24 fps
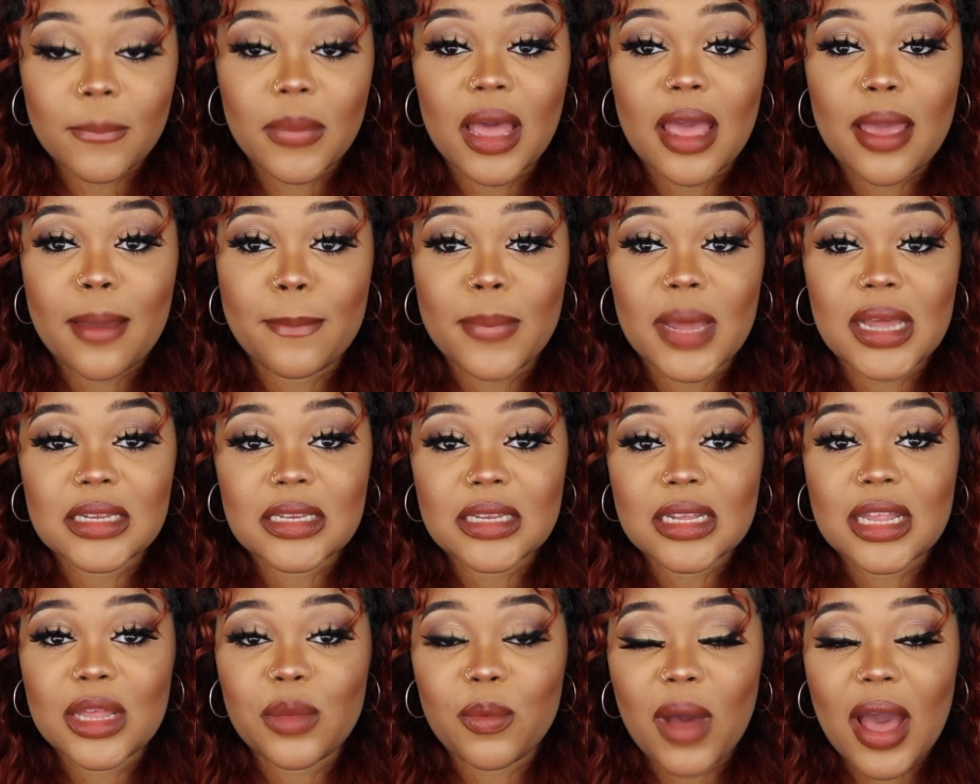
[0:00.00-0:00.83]
But
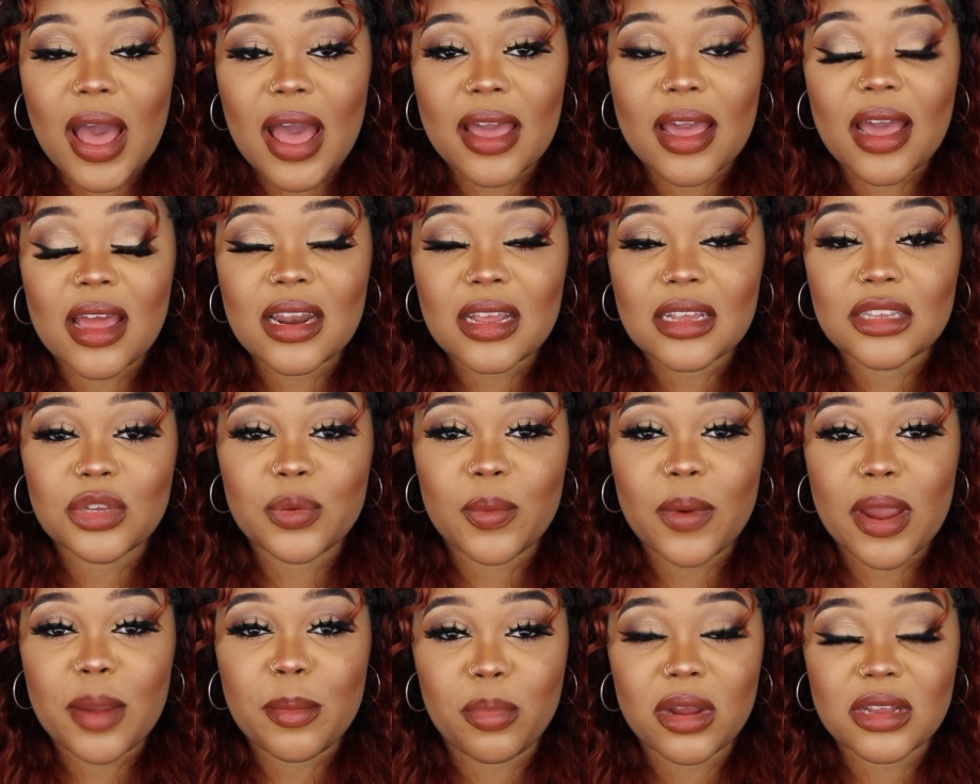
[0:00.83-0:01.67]
basically why I got into
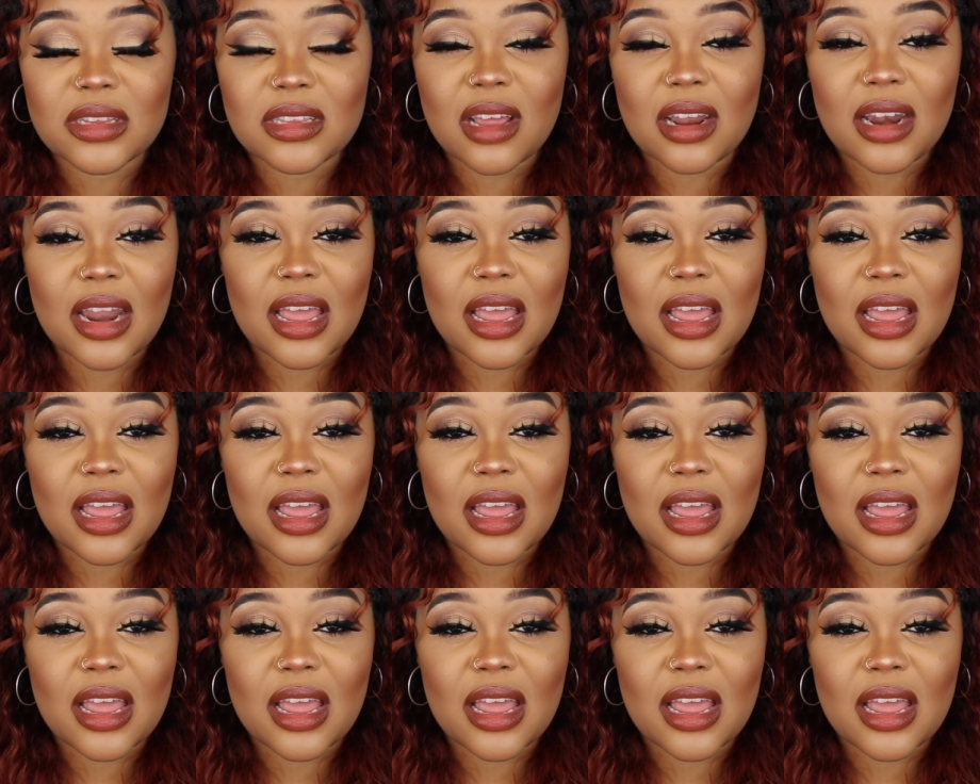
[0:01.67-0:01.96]
wearing press-on